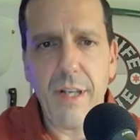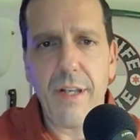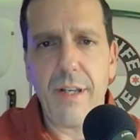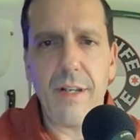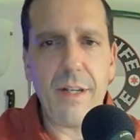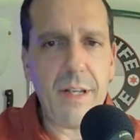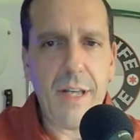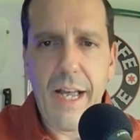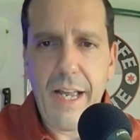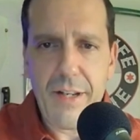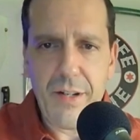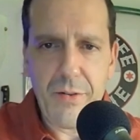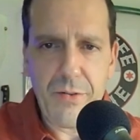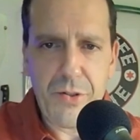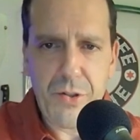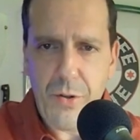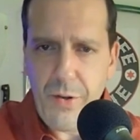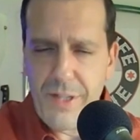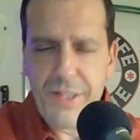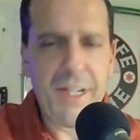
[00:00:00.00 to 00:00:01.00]
uh, I had no
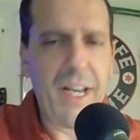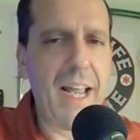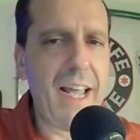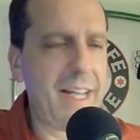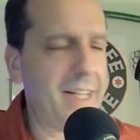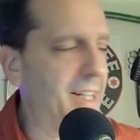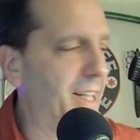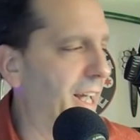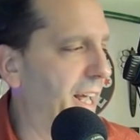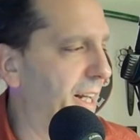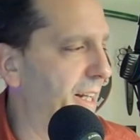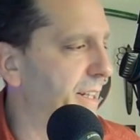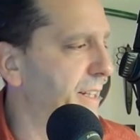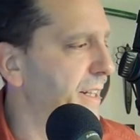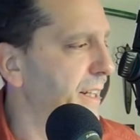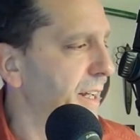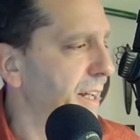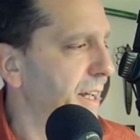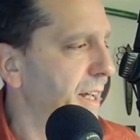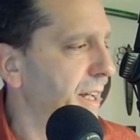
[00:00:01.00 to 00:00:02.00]
choice. I had to get it.
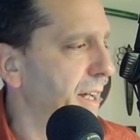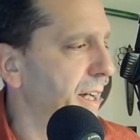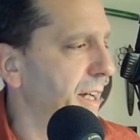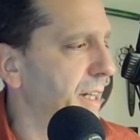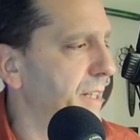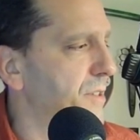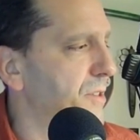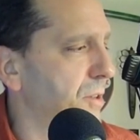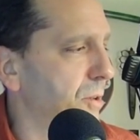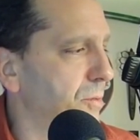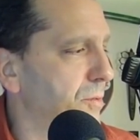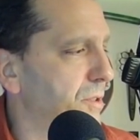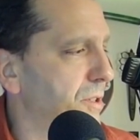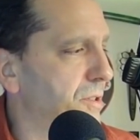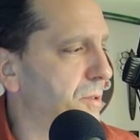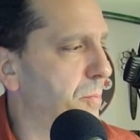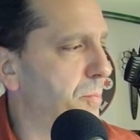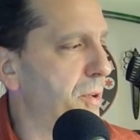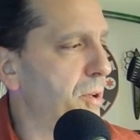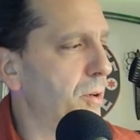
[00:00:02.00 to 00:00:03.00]
Uh, so
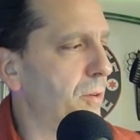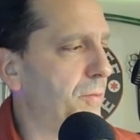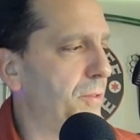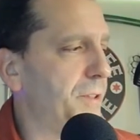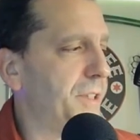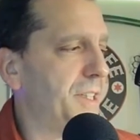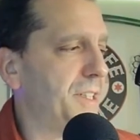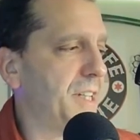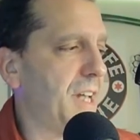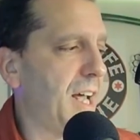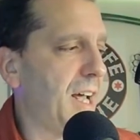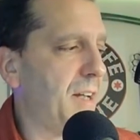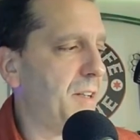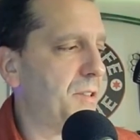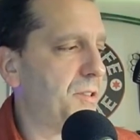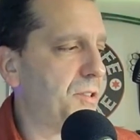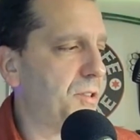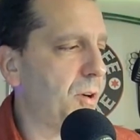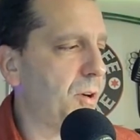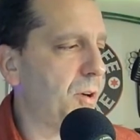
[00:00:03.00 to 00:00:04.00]
just beautiful design.
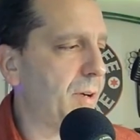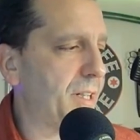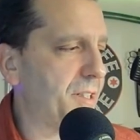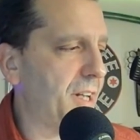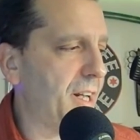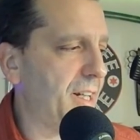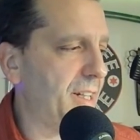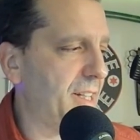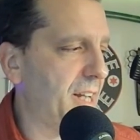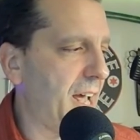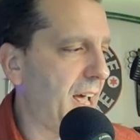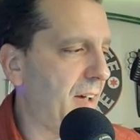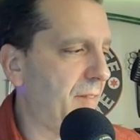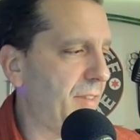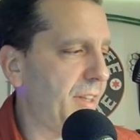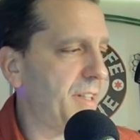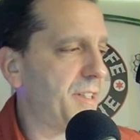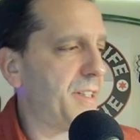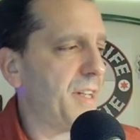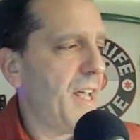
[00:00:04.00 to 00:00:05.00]
So excited to have
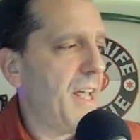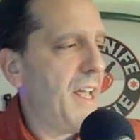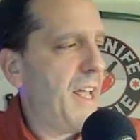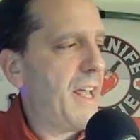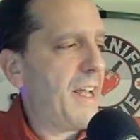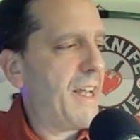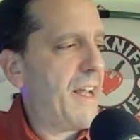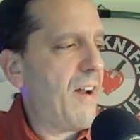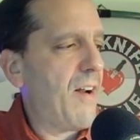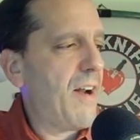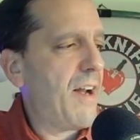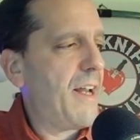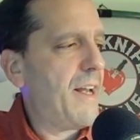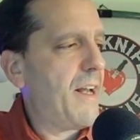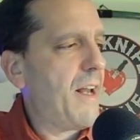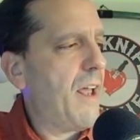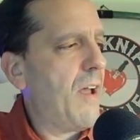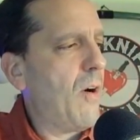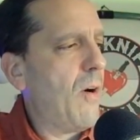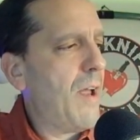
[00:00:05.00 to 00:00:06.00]
this and carry it.
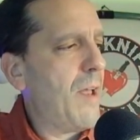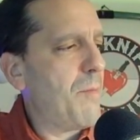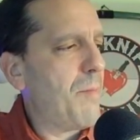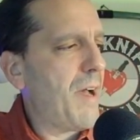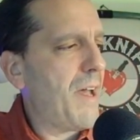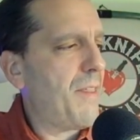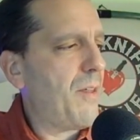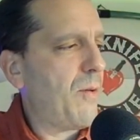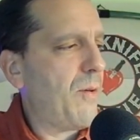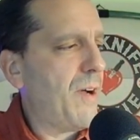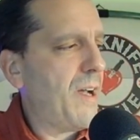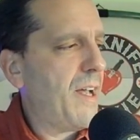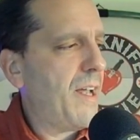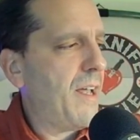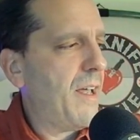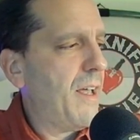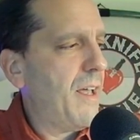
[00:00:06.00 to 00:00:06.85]
Oh, and by the way,